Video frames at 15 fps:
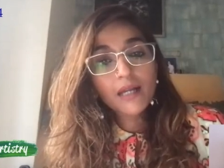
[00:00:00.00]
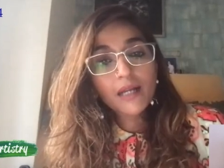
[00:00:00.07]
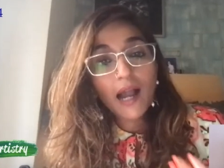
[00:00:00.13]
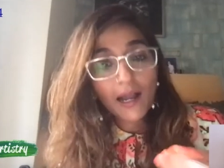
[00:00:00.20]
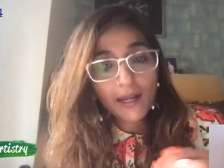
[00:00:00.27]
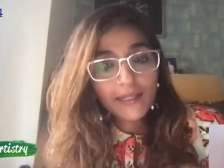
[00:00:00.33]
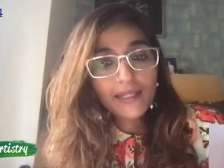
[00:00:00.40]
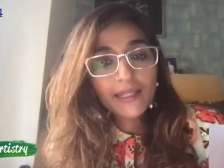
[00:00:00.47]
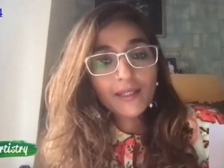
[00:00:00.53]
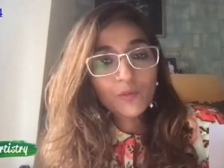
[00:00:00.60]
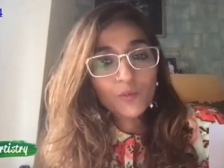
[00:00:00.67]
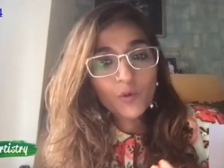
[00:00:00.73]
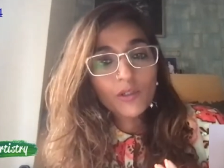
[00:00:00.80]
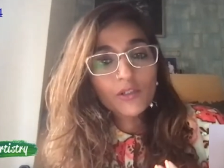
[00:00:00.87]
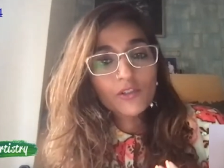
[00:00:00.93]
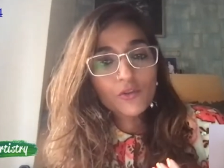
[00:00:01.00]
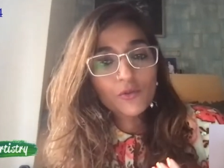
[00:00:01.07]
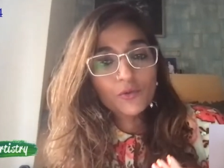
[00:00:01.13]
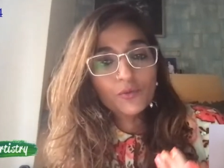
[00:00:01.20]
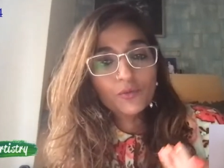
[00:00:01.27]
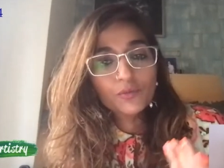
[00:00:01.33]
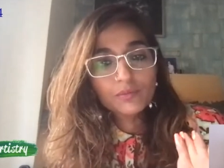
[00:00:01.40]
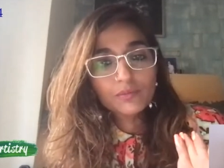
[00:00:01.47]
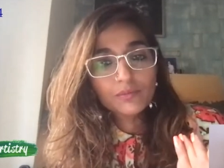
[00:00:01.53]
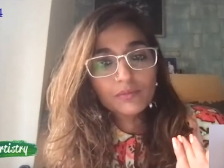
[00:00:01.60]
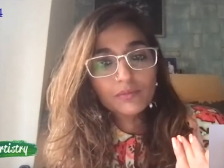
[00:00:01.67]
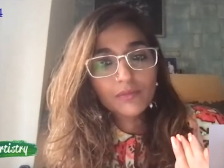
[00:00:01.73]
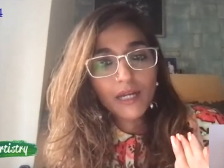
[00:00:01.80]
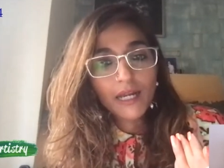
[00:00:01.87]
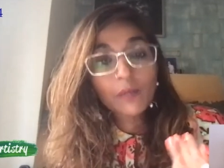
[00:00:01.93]
i want to
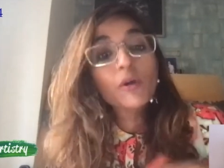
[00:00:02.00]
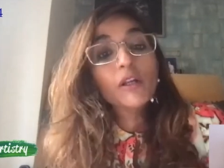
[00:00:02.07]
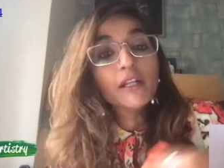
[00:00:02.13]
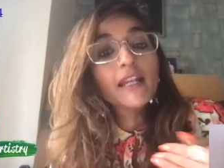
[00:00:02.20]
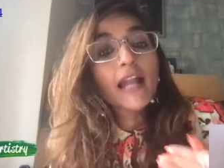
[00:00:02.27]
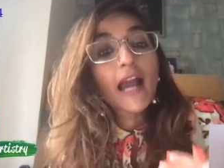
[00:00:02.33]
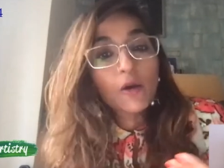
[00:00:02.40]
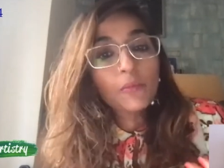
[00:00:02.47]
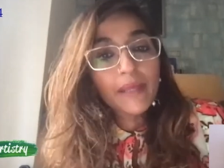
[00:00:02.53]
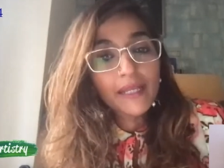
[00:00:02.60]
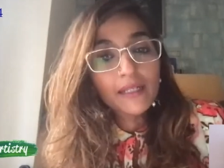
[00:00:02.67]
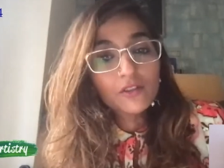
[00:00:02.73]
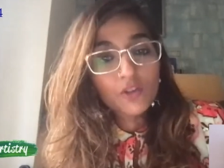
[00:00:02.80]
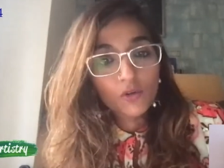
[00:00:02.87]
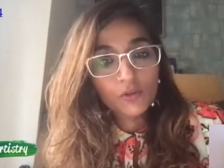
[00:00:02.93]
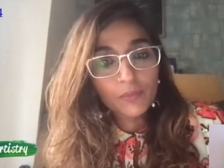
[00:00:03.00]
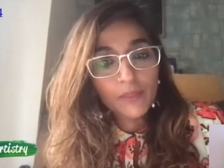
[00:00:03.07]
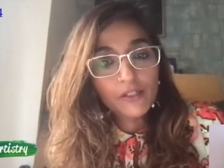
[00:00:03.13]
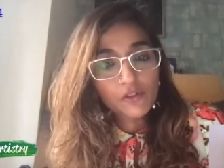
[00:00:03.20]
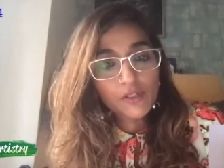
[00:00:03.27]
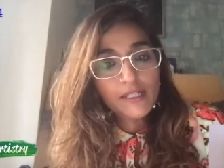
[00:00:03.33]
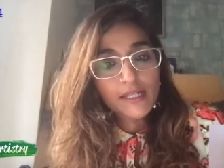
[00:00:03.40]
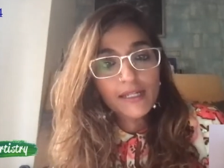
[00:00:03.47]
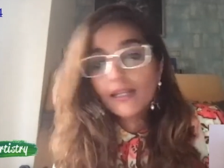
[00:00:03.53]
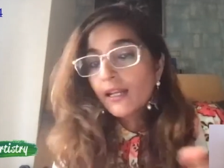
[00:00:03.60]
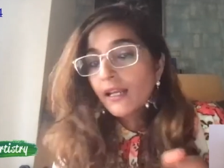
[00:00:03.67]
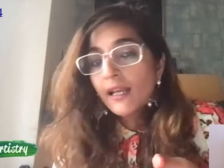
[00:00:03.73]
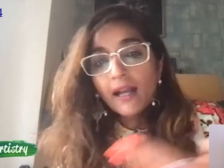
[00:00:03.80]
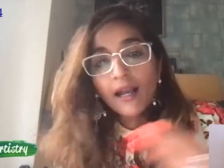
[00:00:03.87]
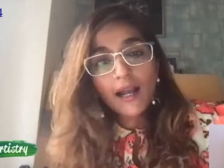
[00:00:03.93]
i want to now make documentaries and
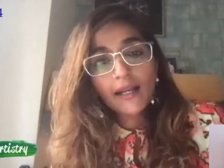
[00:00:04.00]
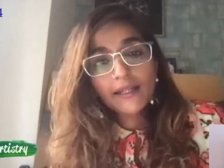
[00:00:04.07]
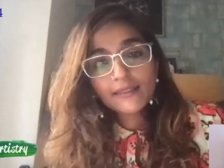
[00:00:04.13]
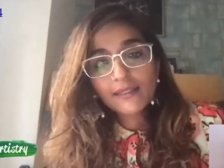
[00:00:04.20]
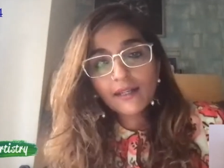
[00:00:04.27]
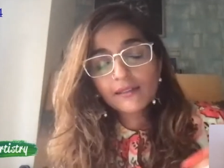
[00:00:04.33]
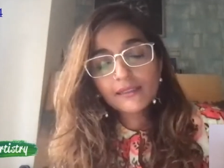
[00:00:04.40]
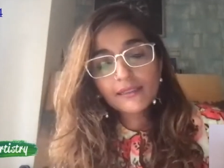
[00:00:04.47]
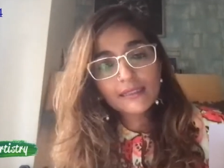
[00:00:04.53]
i started